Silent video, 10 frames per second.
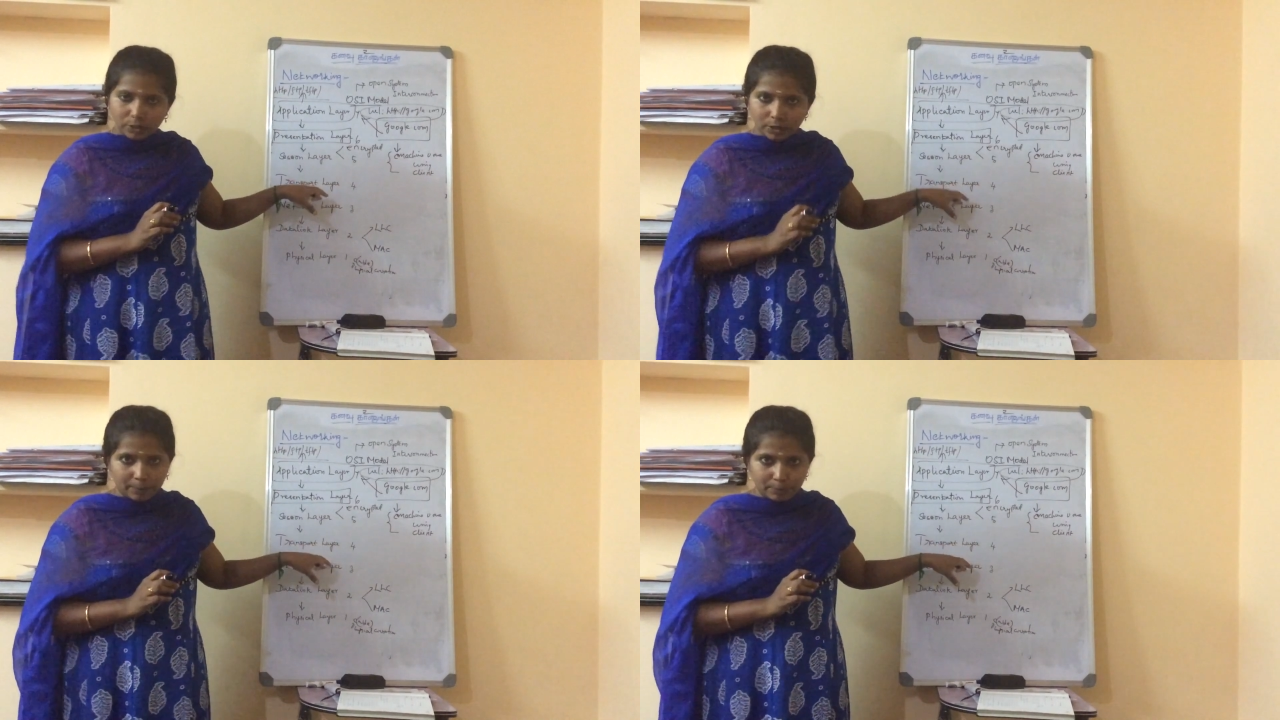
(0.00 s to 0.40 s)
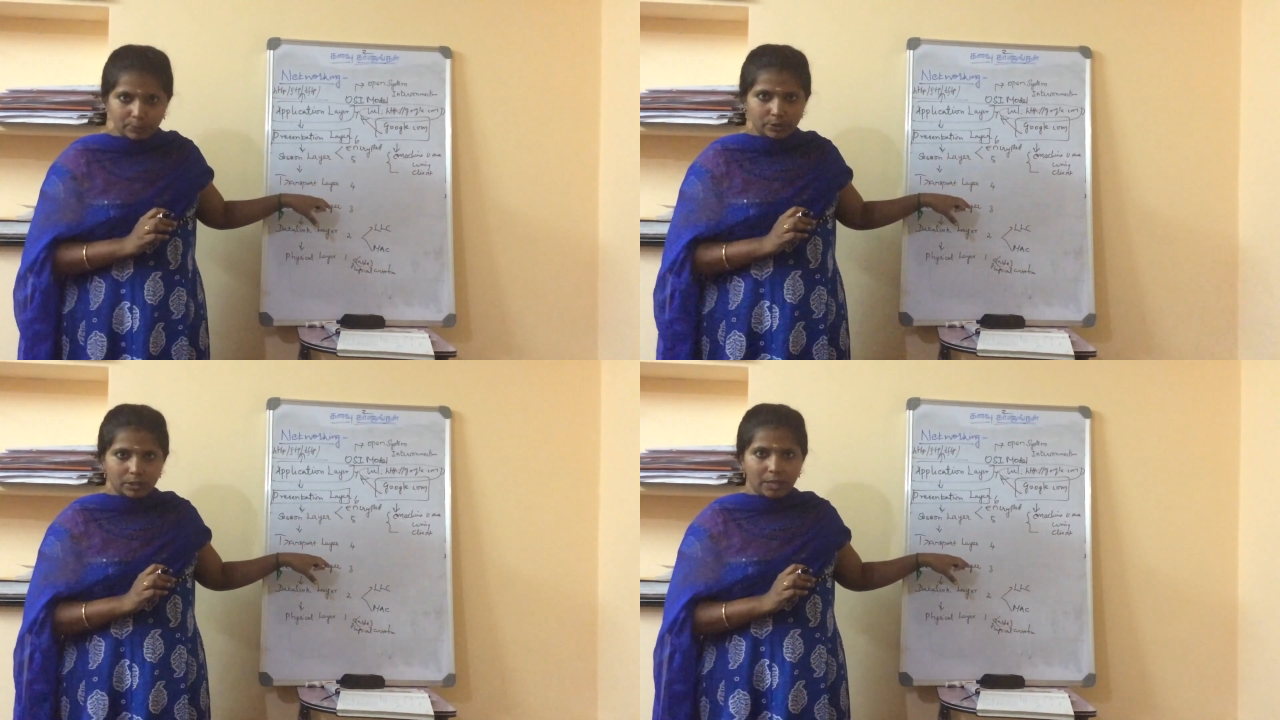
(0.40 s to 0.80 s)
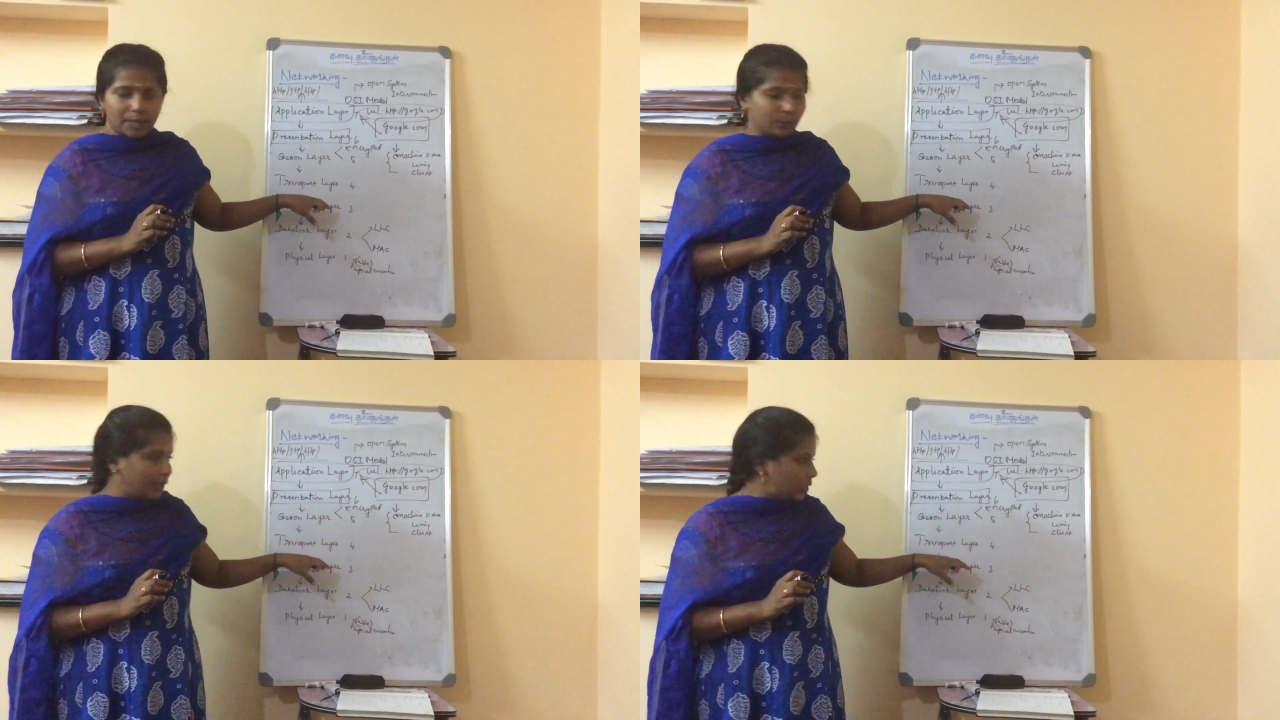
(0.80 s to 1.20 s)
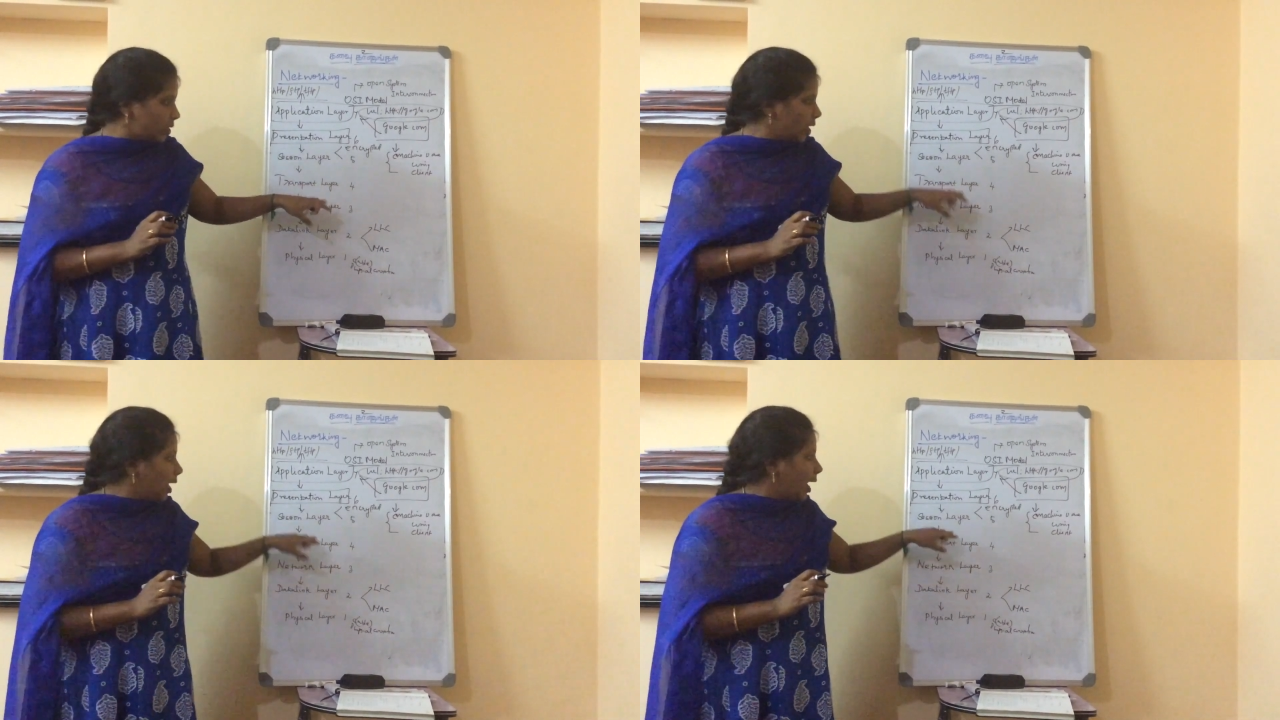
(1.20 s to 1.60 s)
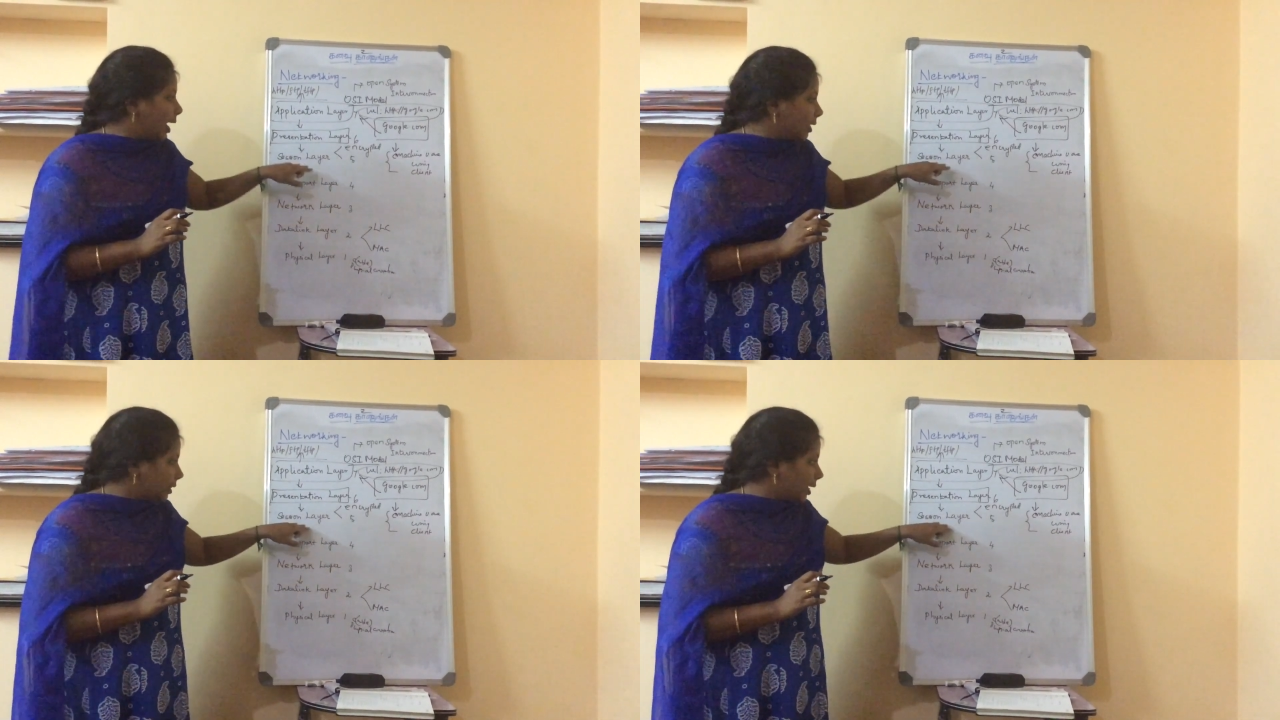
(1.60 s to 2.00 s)
the computer language
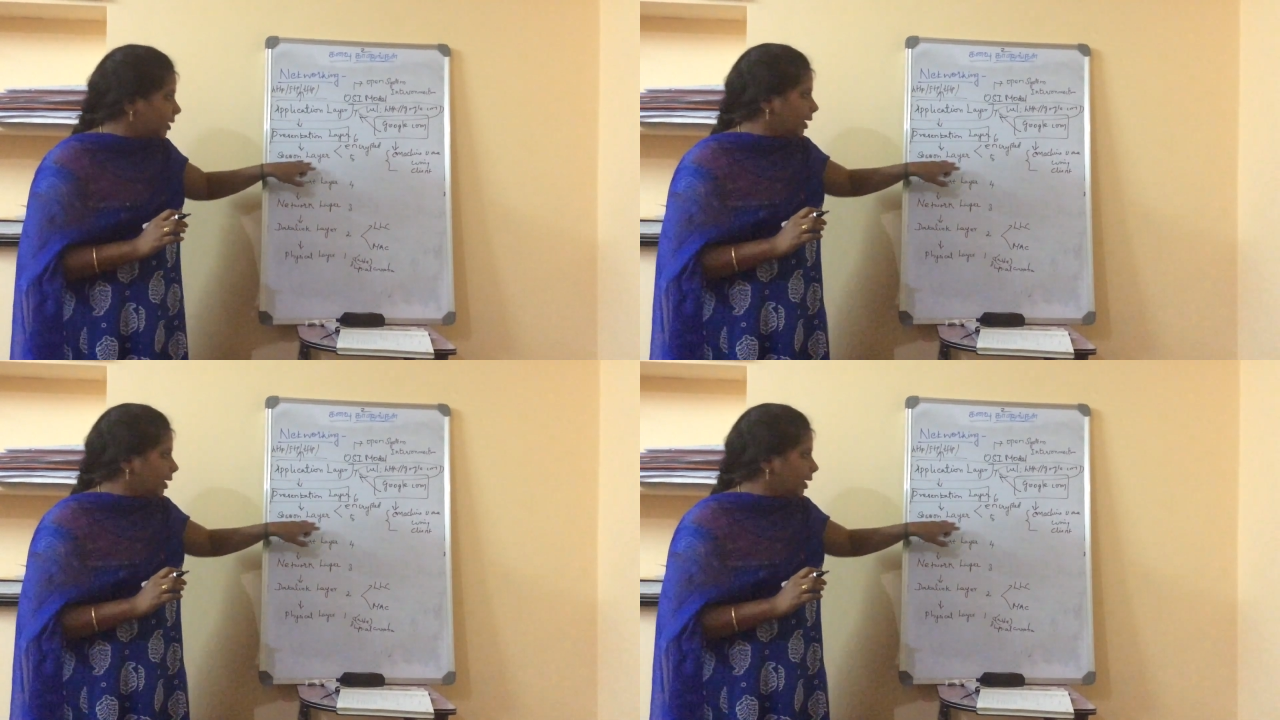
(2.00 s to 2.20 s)
and then